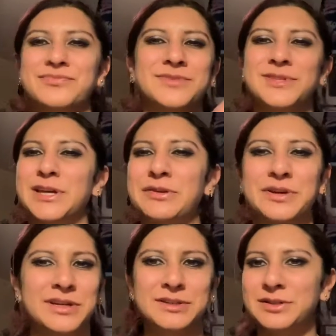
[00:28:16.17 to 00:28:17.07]
Shadow
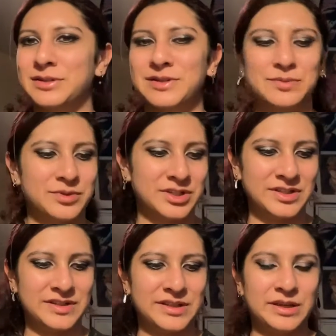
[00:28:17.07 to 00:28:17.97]
Hunters, which
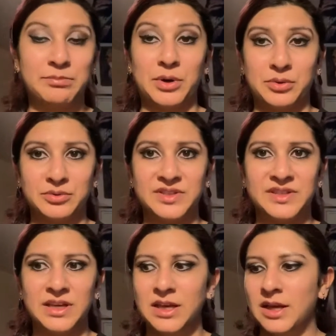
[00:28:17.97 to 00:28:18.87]
is the bones.
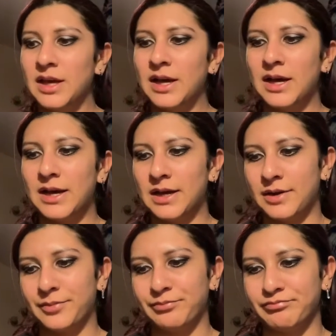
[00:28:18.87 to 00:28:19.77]

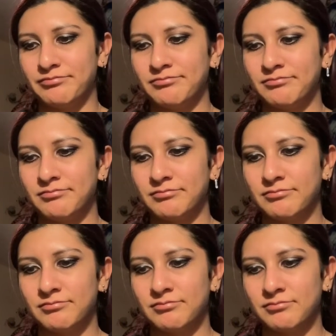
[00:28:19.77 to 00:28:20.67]
That
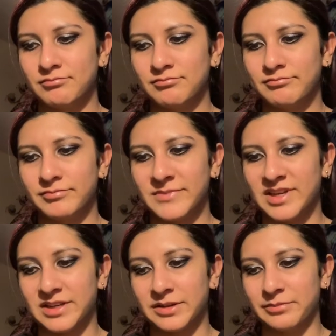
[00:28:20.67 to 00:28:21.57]

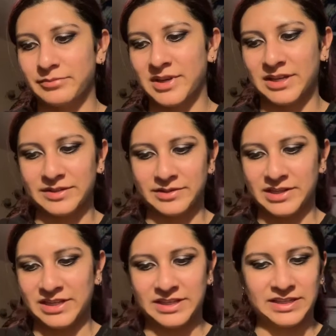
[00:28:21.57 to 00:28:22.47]
didn't answer
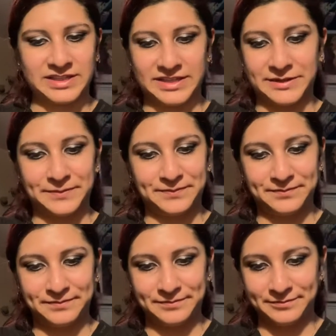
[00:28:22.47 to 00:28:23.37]
anything, did it?
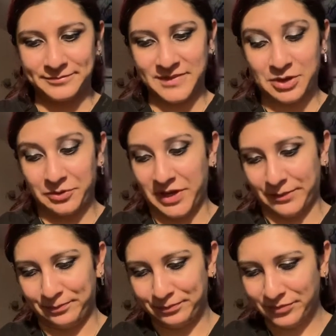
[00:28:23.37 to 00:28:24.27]
Okay.